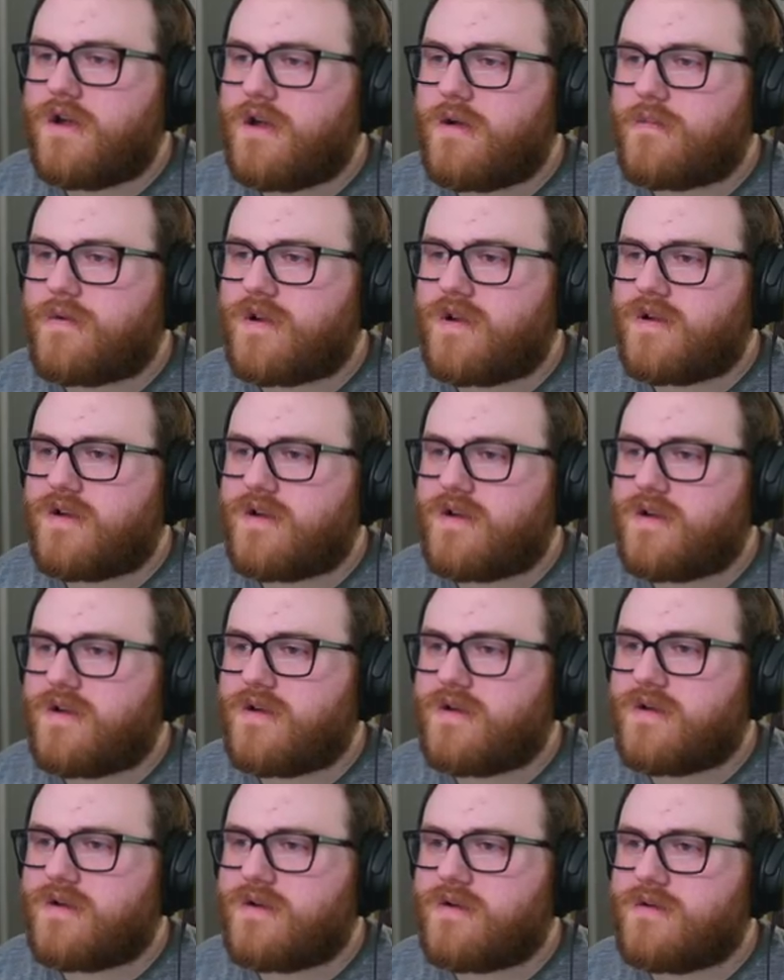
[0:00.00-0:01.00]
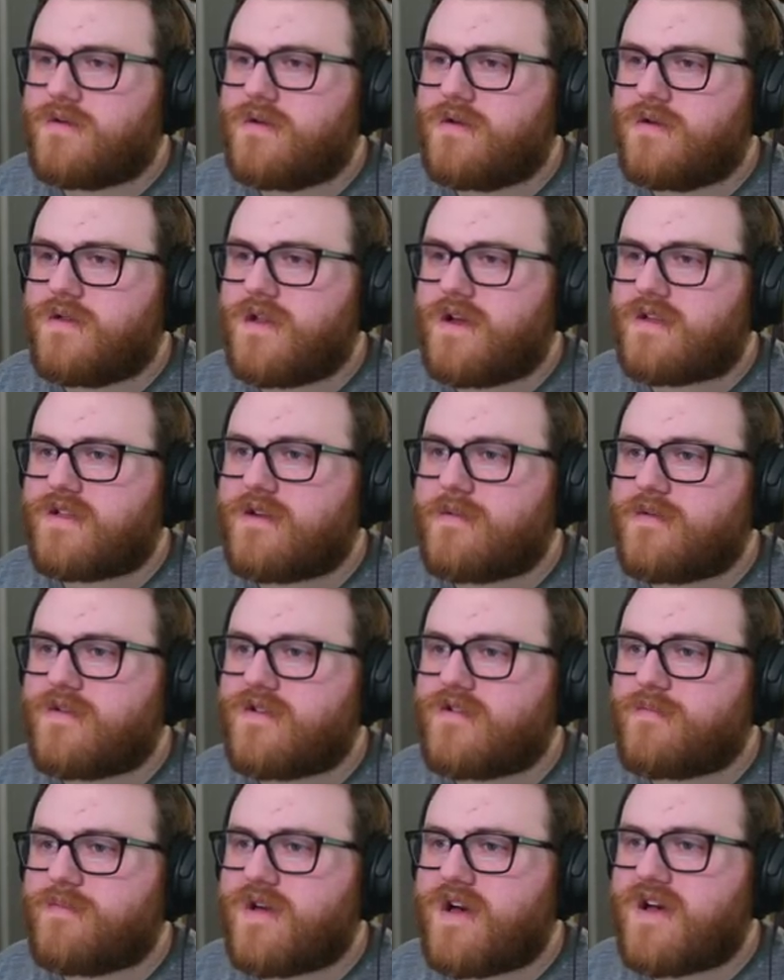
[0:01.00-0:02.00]
gonna collect some of this
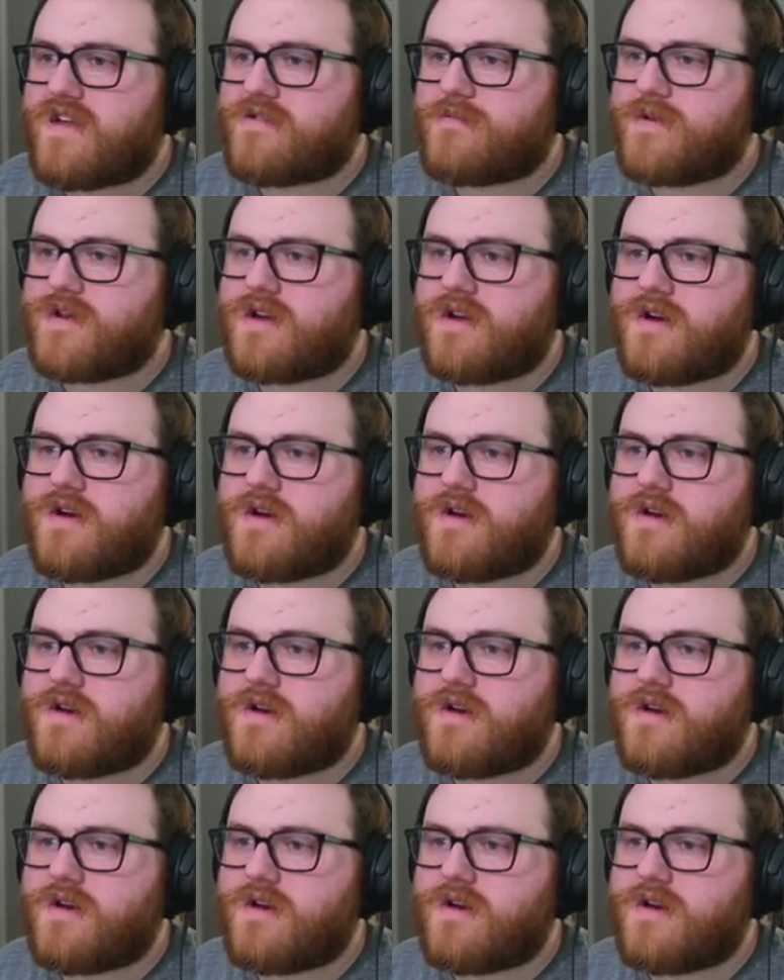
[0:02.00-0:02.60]
plasma here.